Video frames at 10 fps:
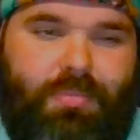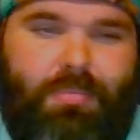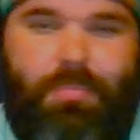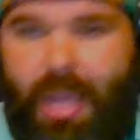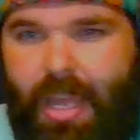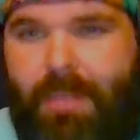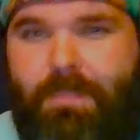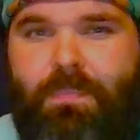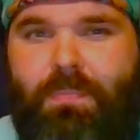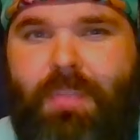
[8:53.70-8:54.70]
But
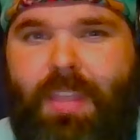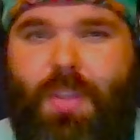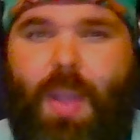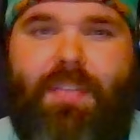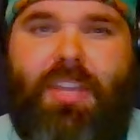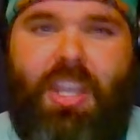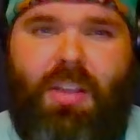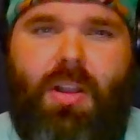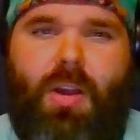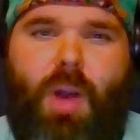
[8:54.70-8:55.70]
if you have a
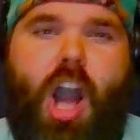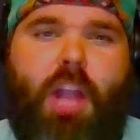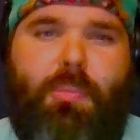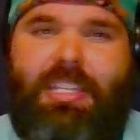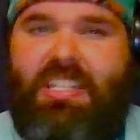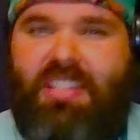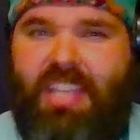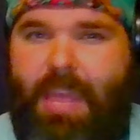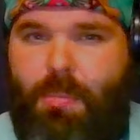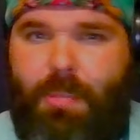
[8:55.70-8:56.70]
hero augmenting the
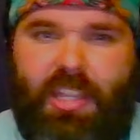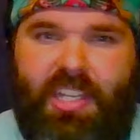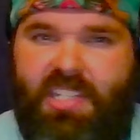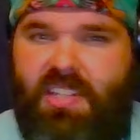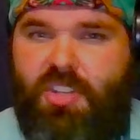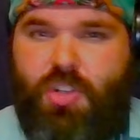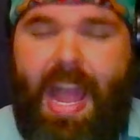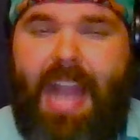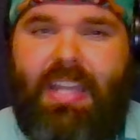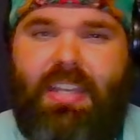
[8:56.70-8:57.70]
capabilities of the
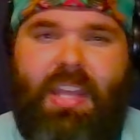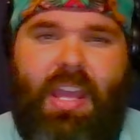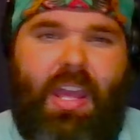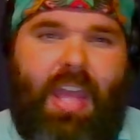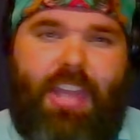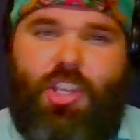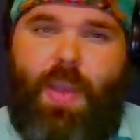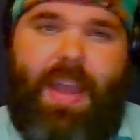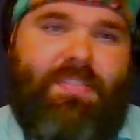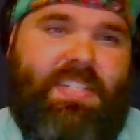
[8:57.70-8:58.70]
dragon, and you
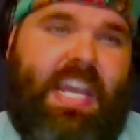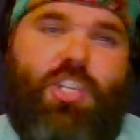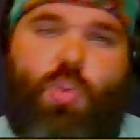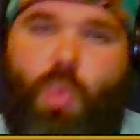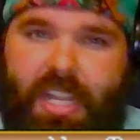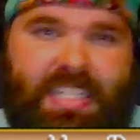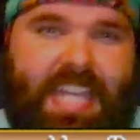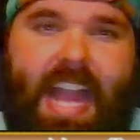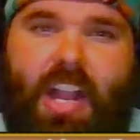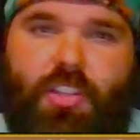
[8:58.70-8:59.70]
have, say, 20
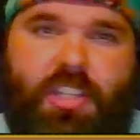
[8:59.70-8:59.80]
attack on this